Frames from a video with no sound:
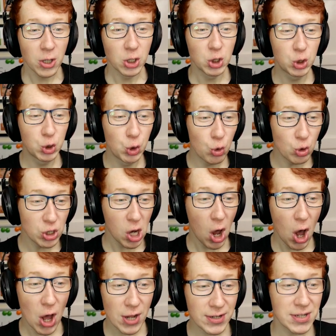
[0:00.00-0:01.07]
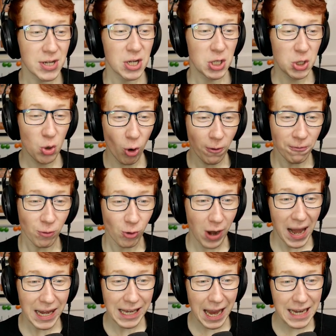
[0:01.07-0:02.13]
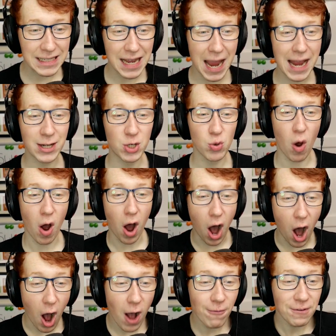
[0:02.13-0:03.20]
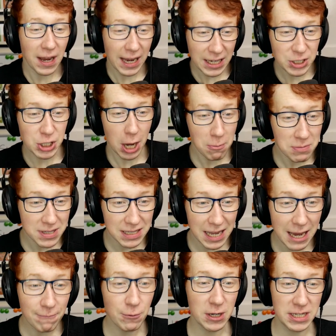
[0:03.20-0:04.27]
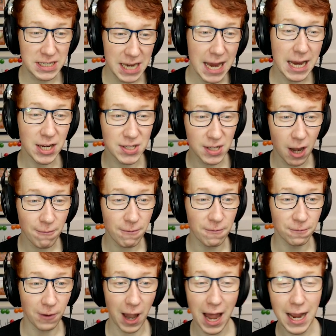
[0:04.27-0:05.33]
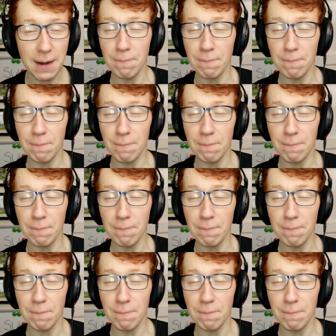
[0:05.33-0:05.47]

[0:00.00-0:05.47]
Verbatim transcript: You turned your Feraligatr into a half HM slave with Dig, Surf, and Fly?